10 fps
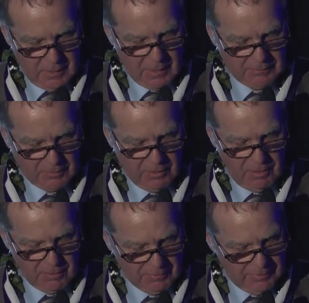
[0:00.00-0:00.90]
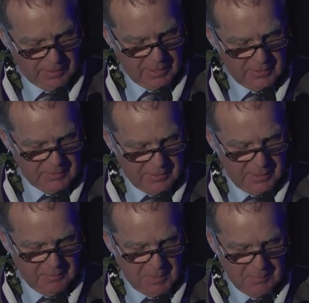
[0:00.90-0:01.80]
After all, the NU
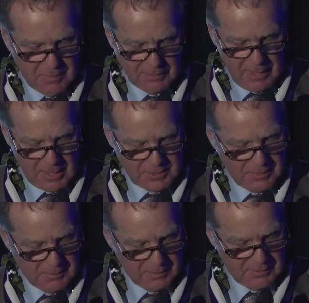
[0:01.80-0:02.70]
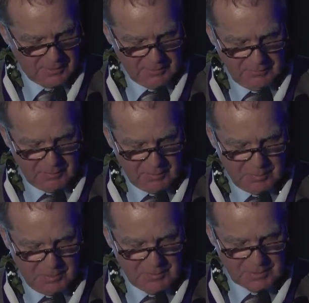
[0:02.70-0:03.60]
team had been last in the Big Ten for the
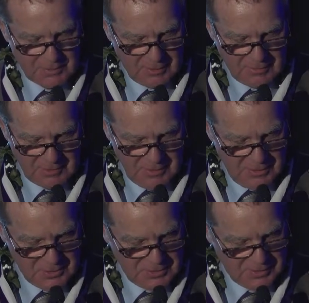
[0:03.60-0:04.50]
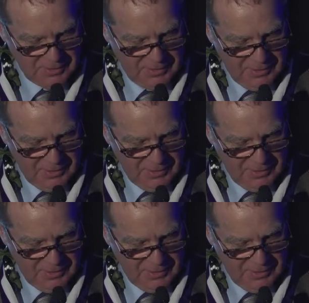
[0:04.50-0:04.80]
previous 11 years